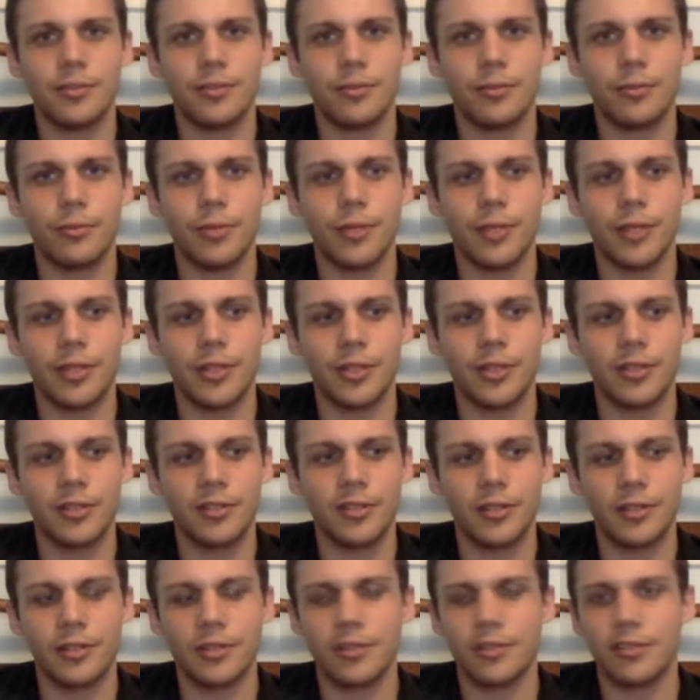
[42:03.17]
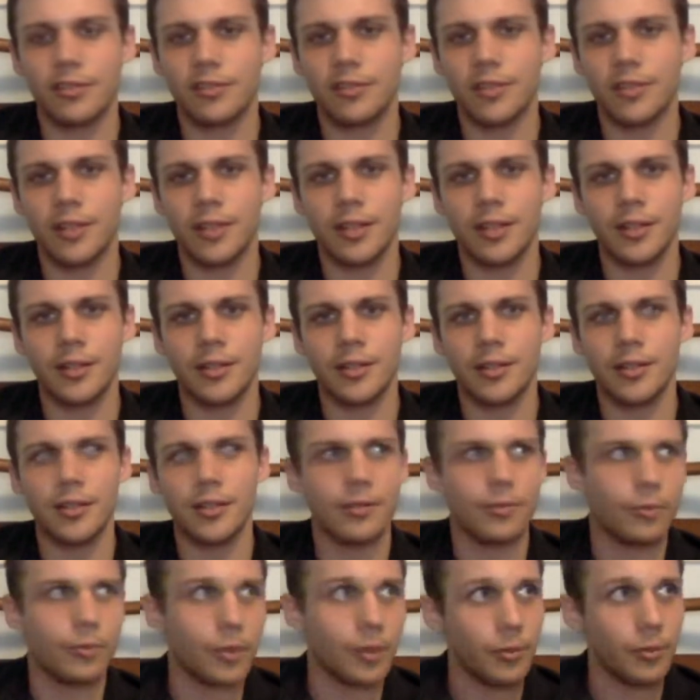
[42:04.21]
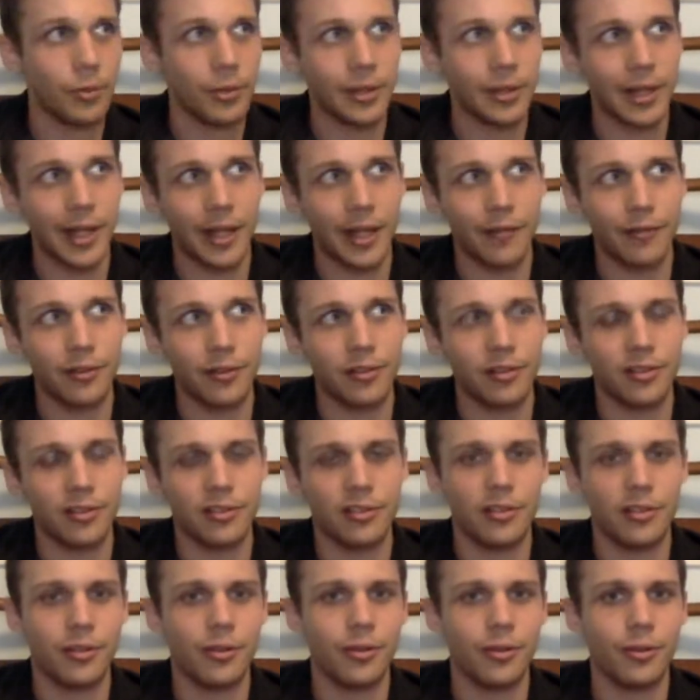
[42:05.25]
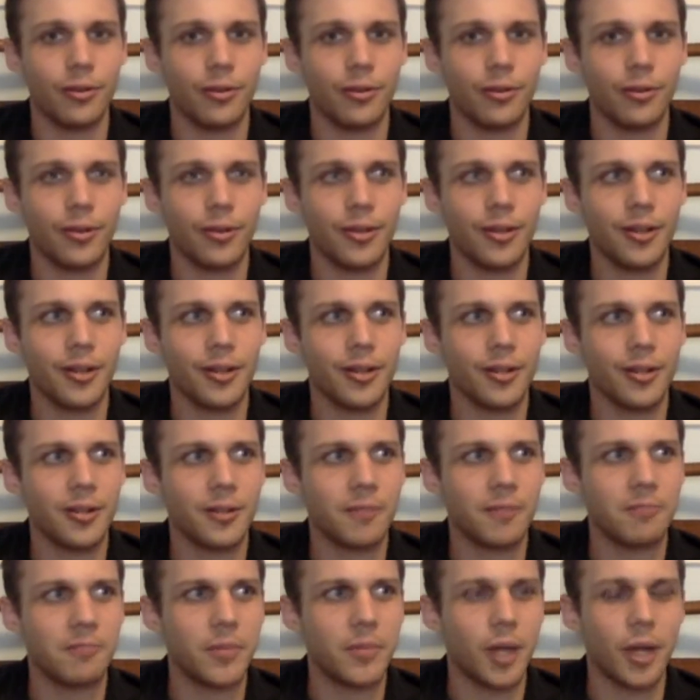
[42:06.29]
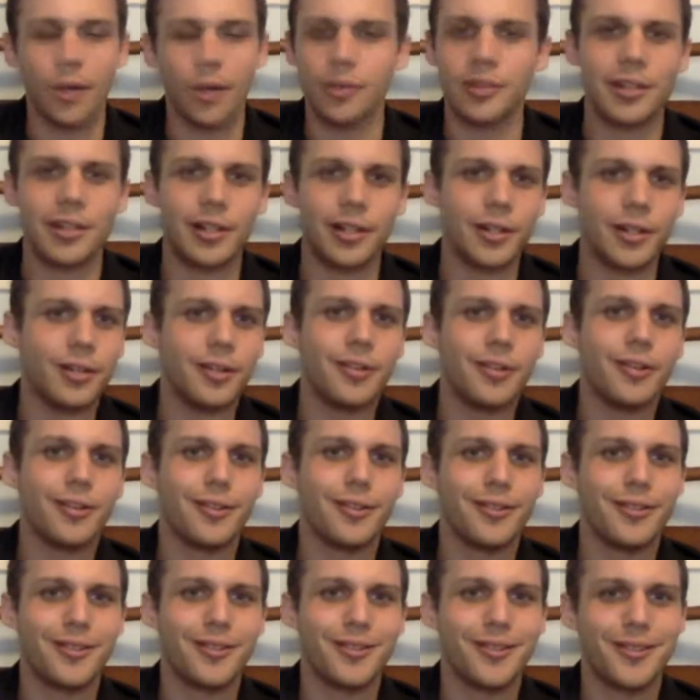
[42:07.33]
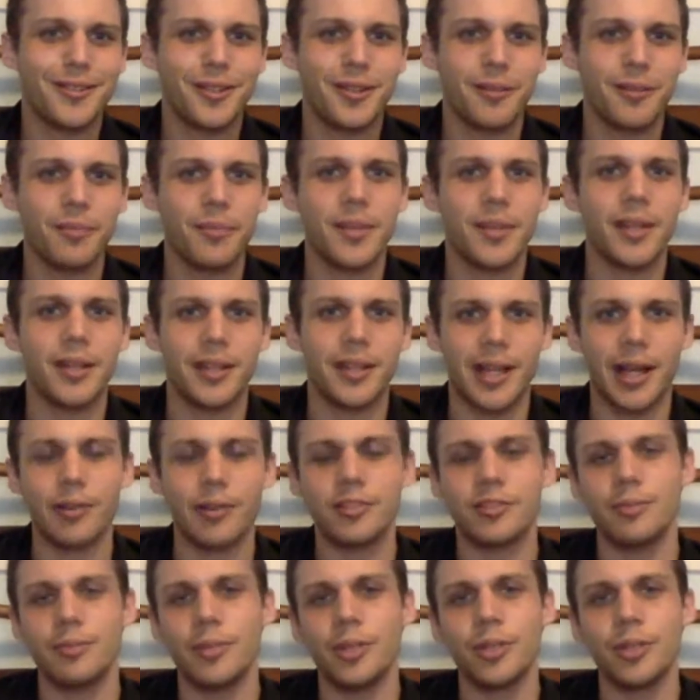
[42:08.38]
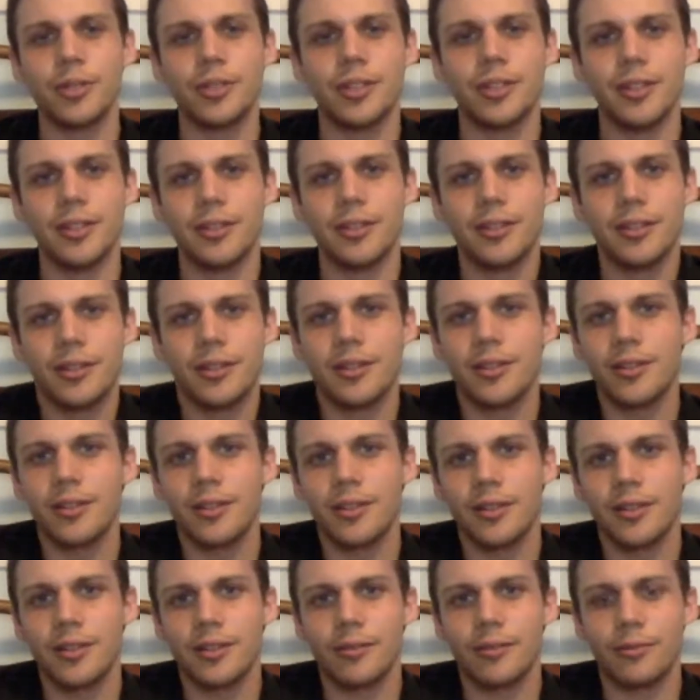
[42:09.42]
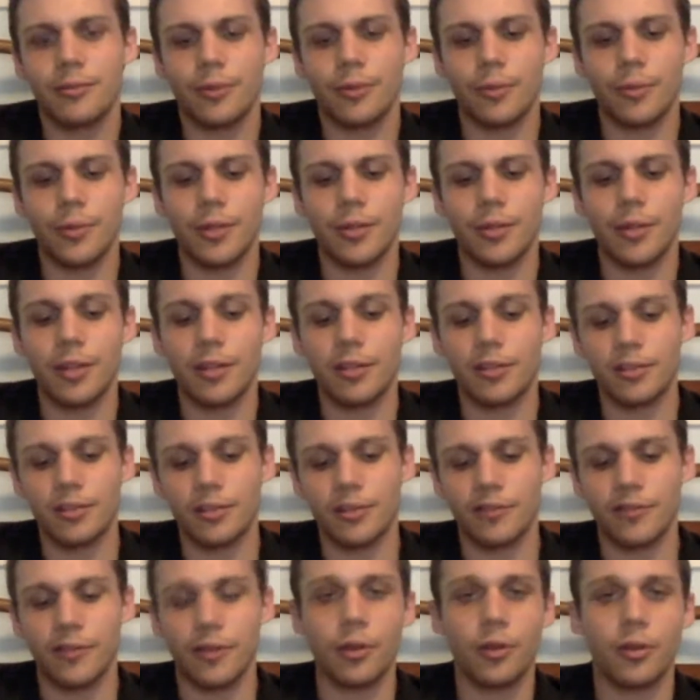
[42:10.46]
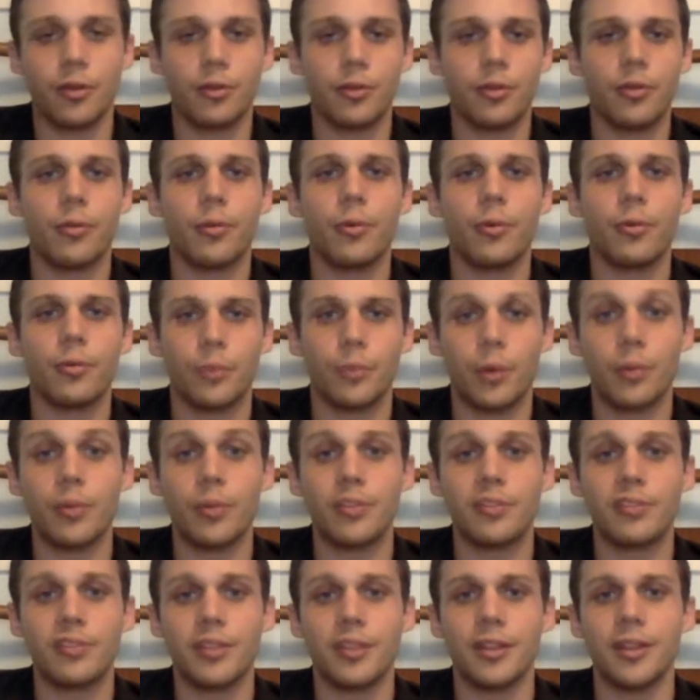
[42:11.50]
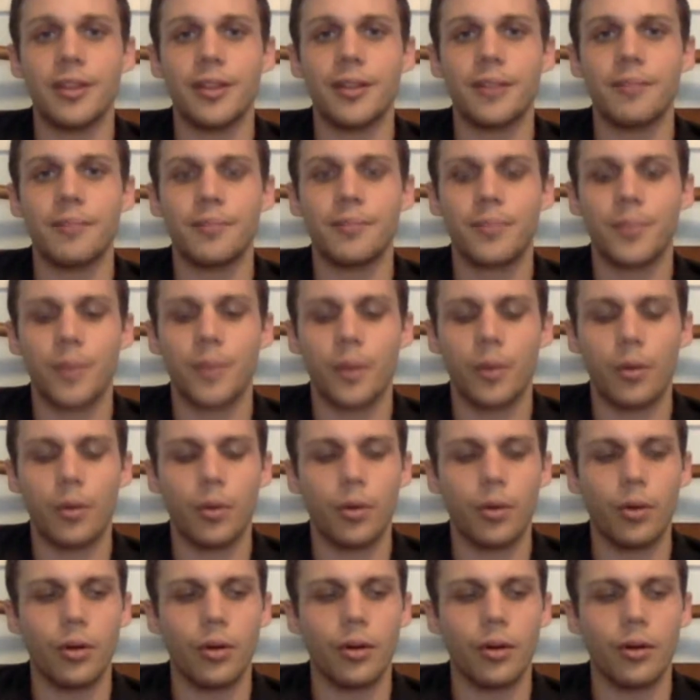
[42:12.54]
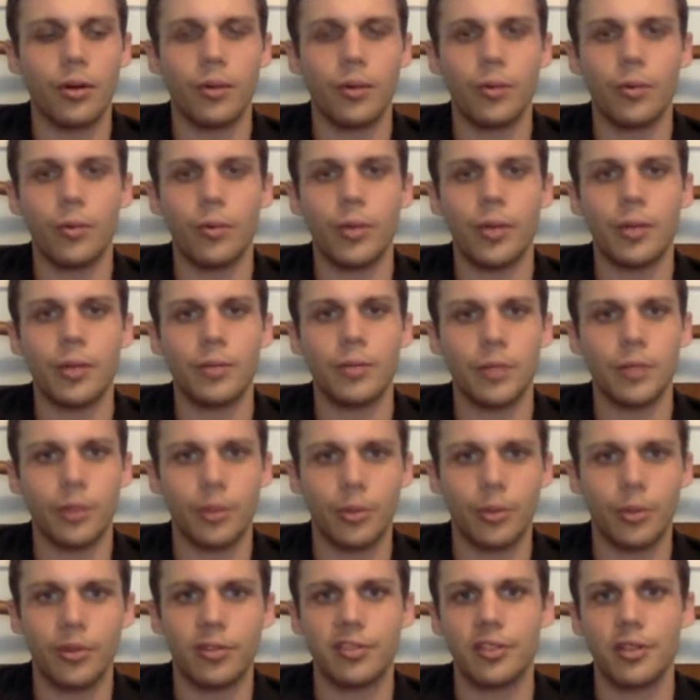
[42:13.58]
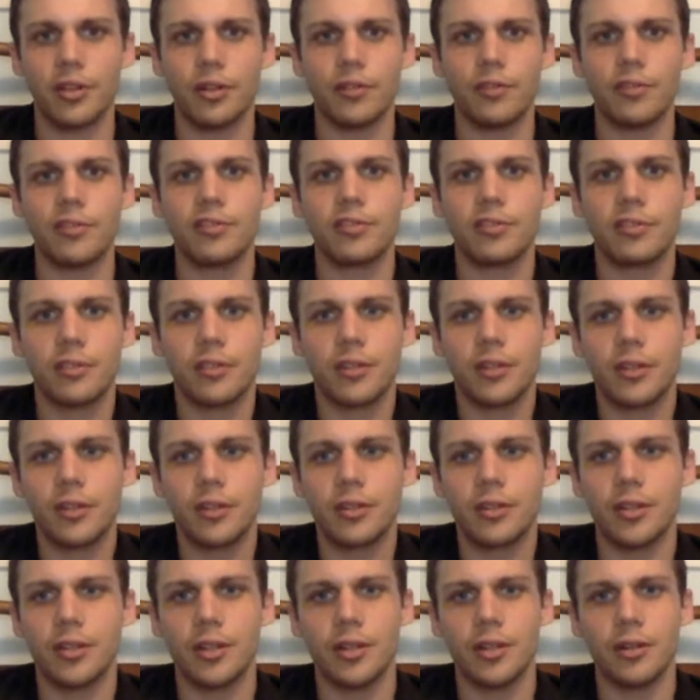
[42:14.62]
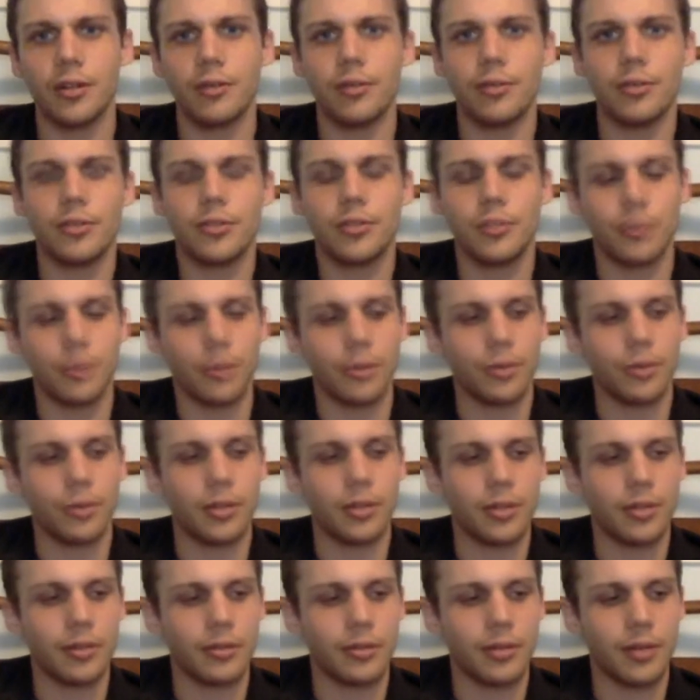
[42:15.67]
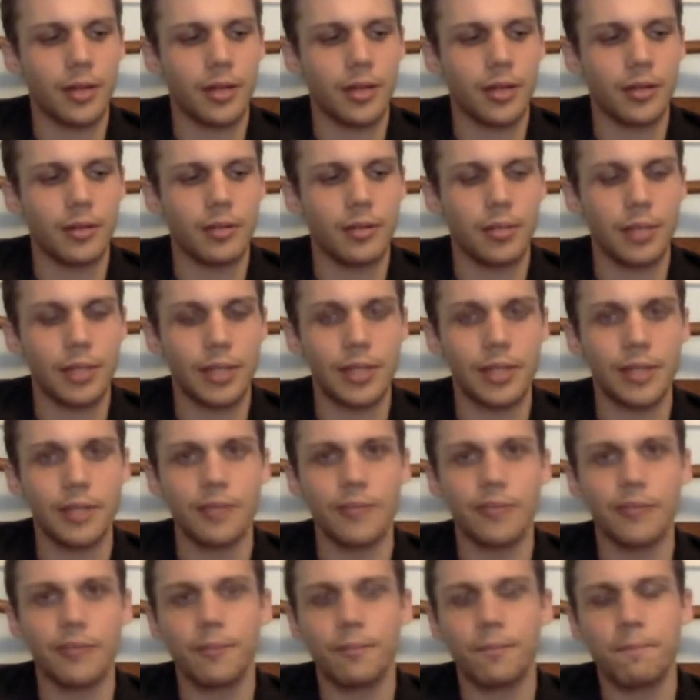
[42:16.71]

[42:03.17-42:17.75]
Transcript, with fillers: we can just understand when life is so unclear, accountability, when we basically follow through the, what we say, or when we hold ourselves, you know, to what we uh, believe,